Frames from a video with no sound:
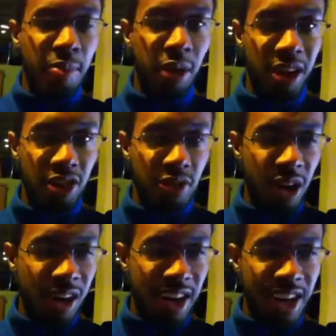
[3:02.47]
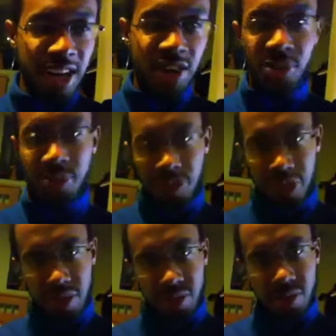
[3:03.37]
But as far as
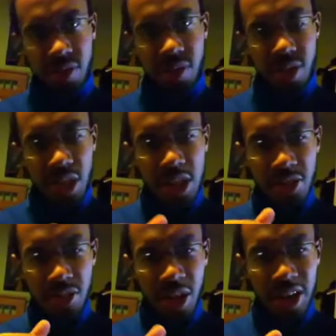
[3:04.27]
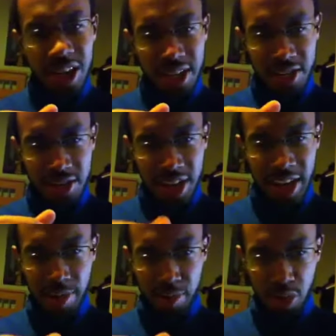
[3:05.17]
as far as
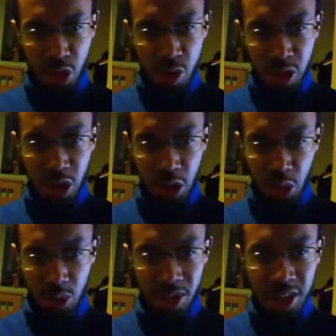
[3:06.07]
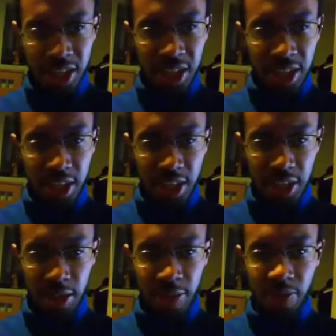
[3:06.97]
Sonic Boom goes, you
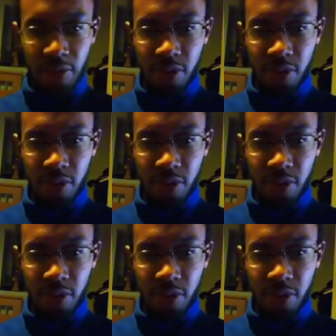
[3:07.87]
know,